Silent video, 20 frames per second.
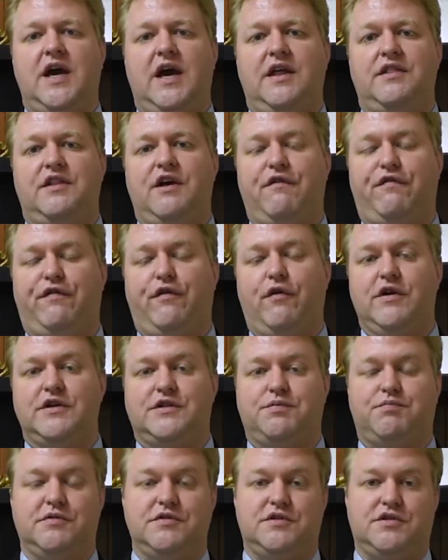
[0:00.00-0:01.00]
and therefore
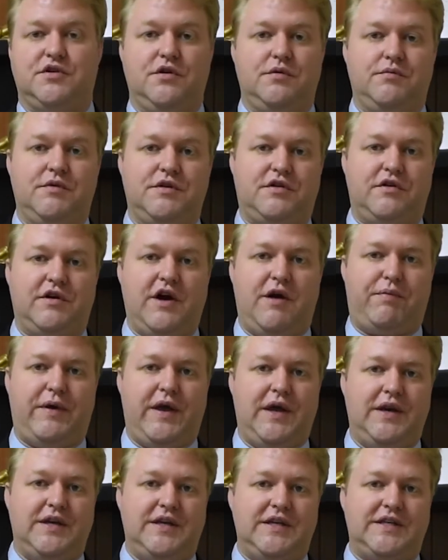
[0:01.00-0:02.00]
it's presumed that they're not
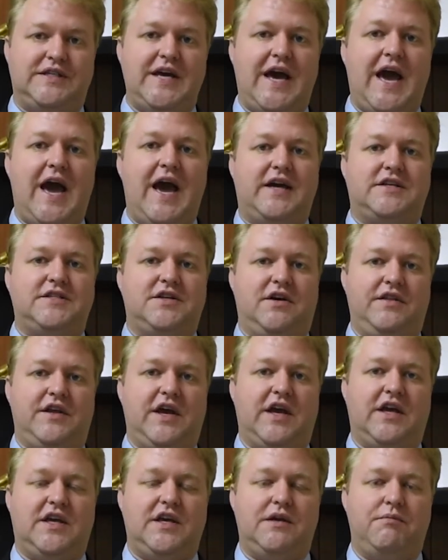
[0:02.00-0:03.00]
paying any tax on
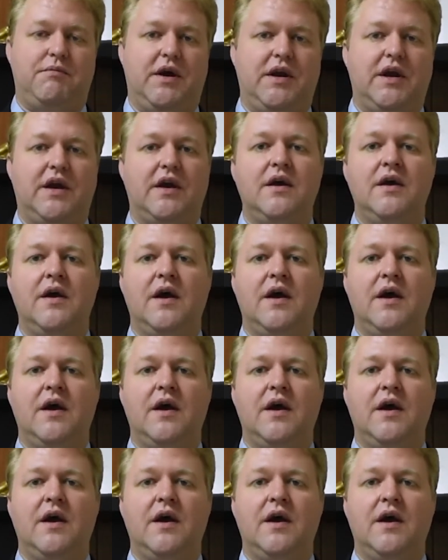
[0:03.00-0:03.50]
that key money.